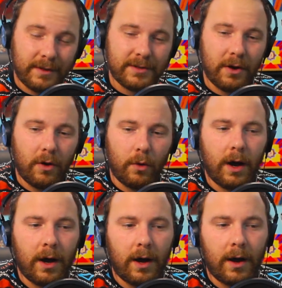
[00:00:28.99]
So
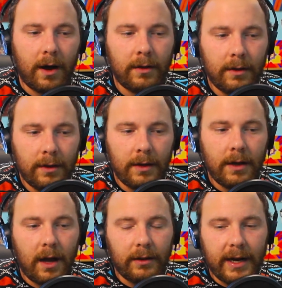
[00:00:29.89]
uh,
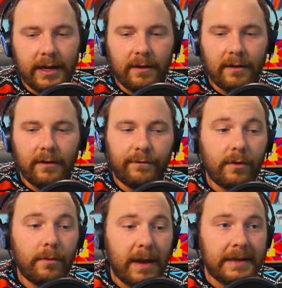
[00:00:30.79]
a lady of
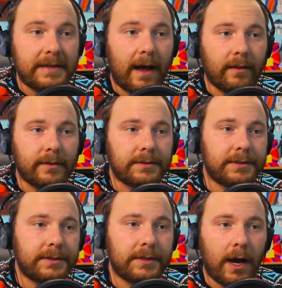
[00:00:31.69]
many
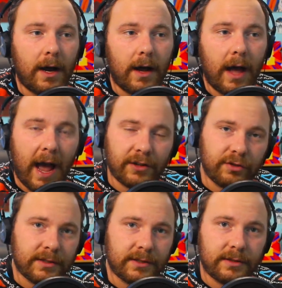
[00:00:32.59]
talents, uh,
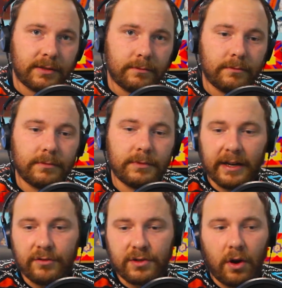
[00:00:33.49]
actress,
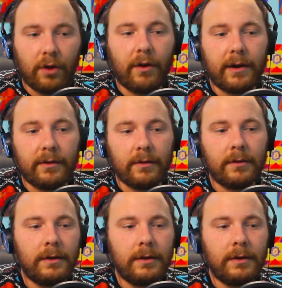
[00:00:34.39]
singer, songwriter,